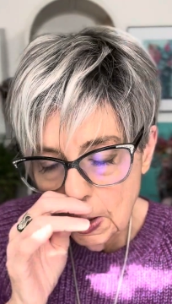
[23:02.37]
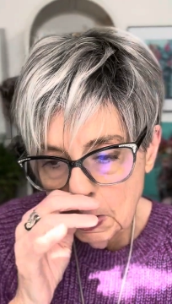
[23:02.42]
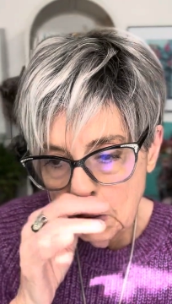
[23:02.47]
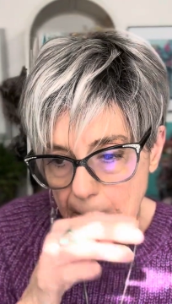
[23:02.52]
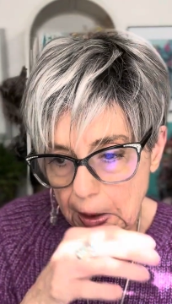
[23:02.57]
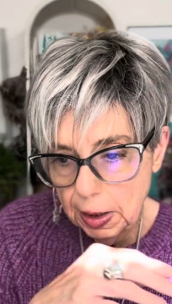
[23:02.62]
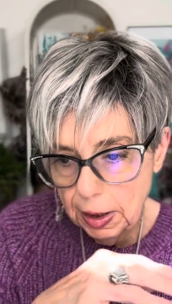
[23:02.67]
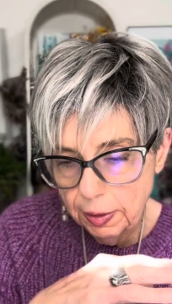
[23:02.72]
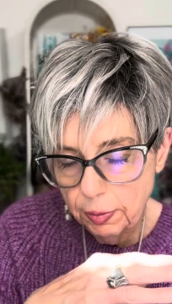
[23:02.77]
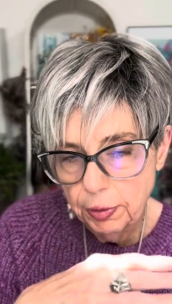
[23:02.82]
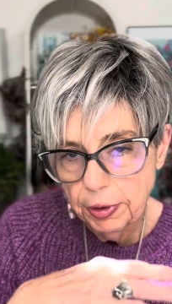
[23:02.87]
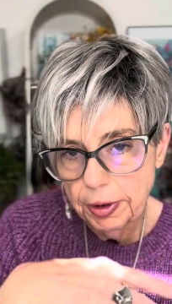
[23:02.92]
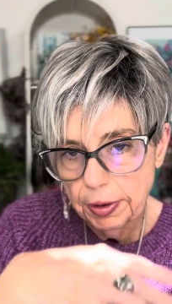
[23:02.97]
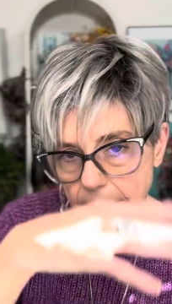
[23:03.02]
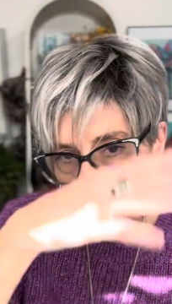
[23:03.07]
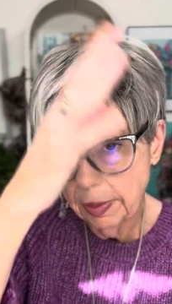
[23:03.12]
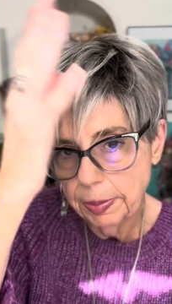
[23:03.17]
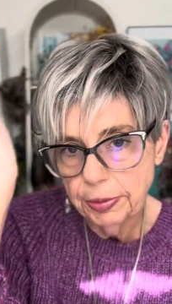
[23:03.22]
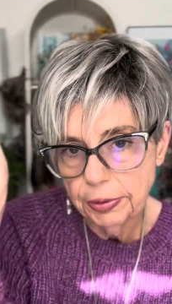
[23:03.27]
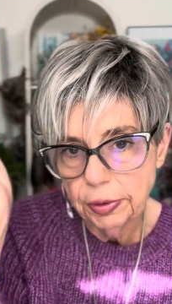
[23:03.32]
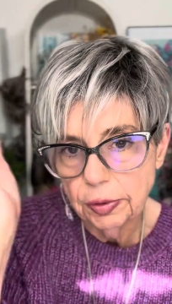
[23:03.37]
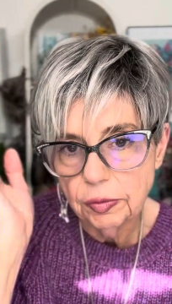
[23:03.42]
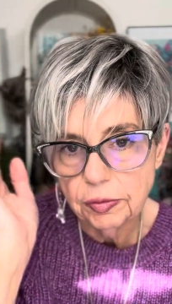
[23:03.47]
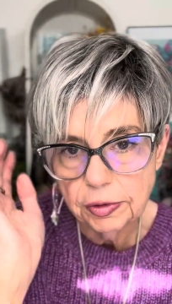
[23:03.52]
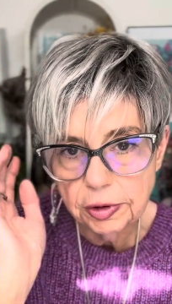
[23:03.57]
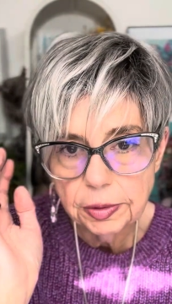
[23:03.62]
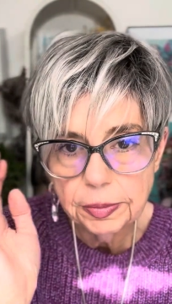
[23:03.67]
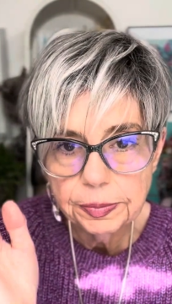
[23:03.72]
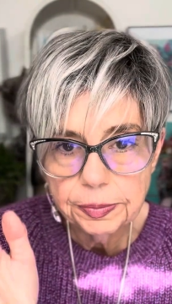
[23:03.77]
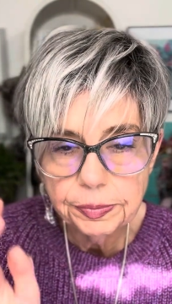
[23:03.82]
I wear her up and
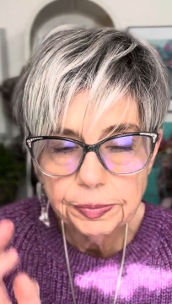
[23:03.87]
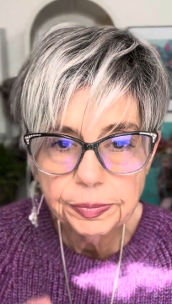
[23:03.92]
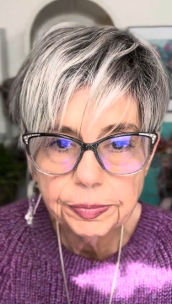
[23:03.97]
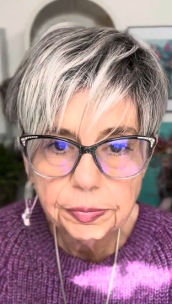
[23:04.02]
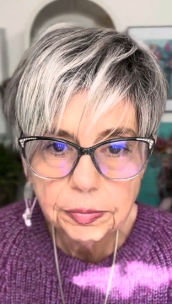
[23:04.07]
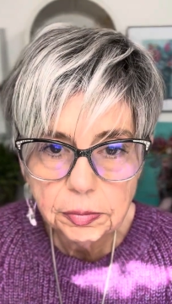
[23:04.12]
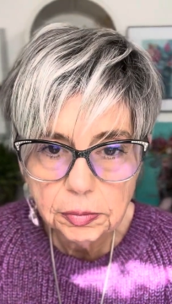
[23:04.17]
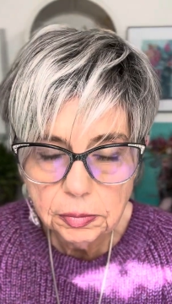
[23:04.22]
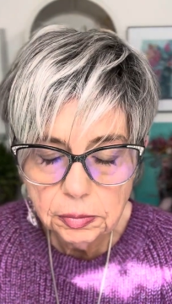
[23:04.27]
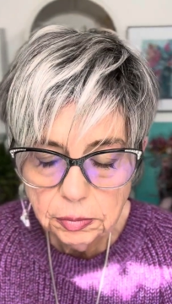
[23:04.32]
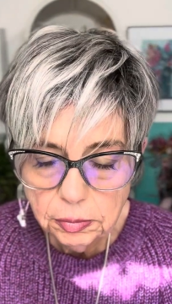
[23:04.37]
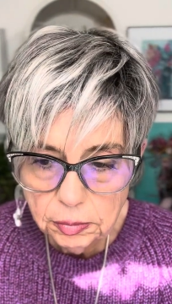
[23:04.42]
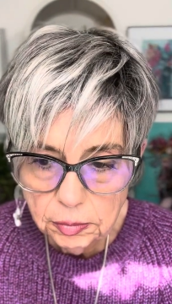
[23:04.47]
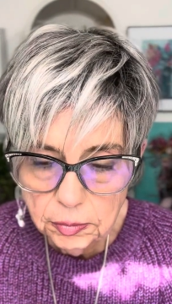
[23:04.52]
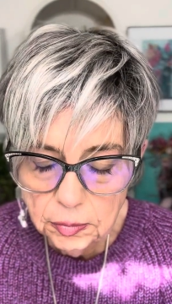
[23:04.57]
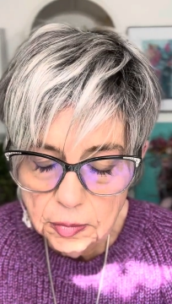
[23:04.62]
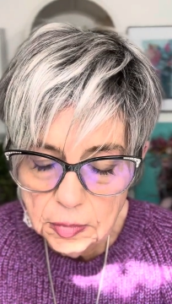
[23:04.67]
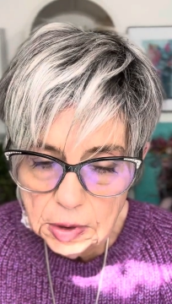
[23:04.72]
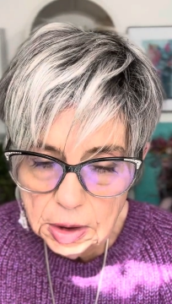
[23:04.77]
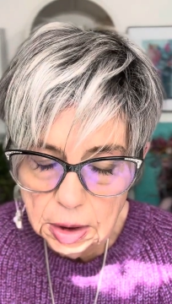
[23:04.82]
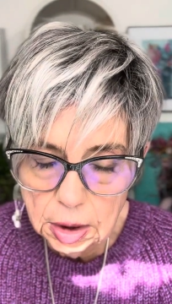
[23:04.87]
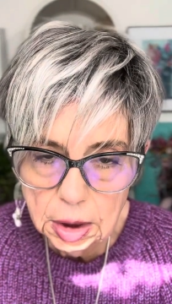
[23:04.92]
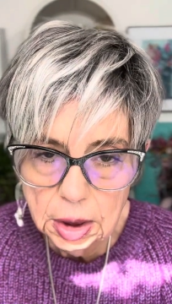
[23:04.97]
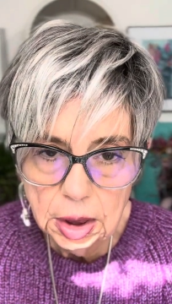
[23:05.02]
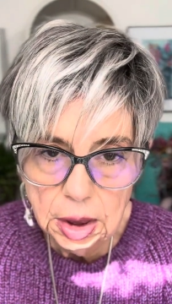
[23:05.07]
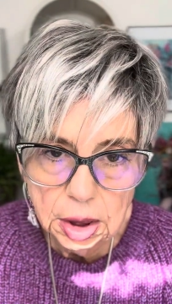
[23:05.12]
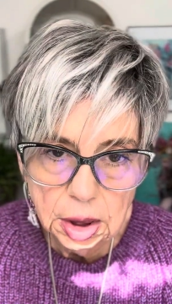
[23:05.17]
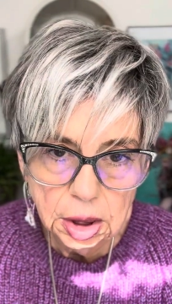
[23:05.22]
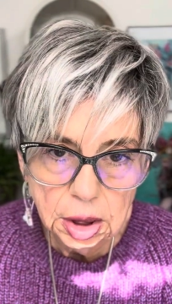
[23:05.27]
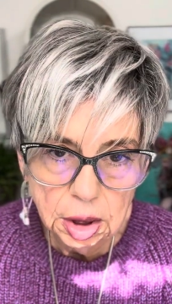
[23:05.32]
over
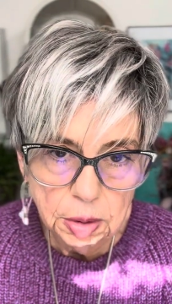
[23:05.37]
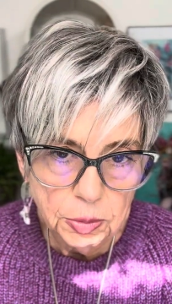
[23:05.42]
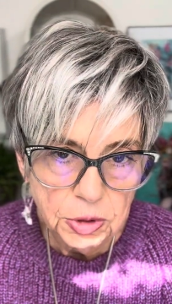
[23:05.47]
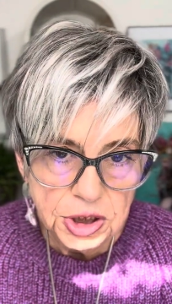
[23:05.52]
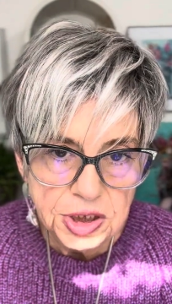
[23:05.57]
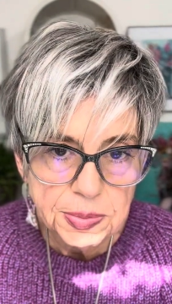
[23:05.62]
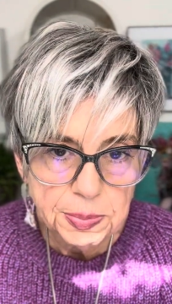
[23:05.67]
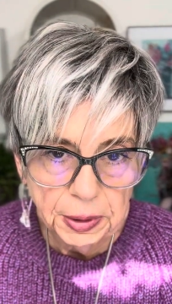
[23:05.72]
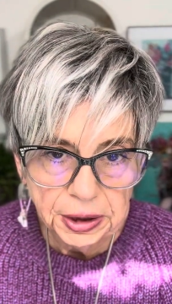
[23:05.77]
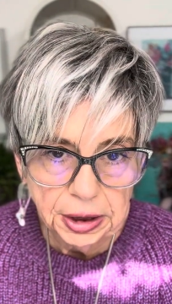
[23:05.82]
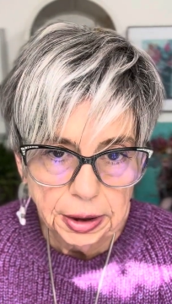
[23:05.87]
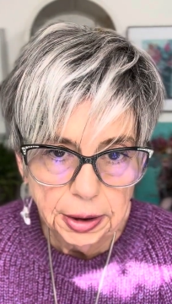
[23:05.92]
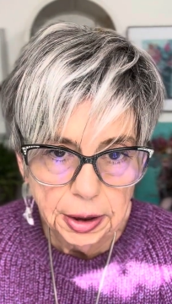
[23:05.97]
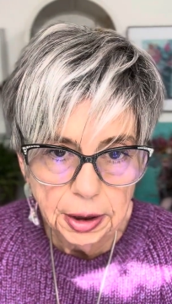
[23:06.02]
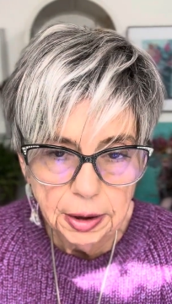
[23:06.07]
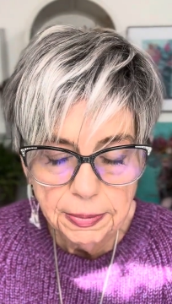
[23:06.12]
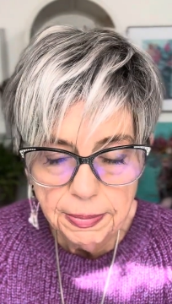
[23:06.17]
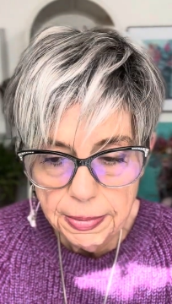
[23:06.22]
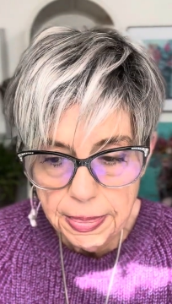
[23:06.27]
and a little more spiky.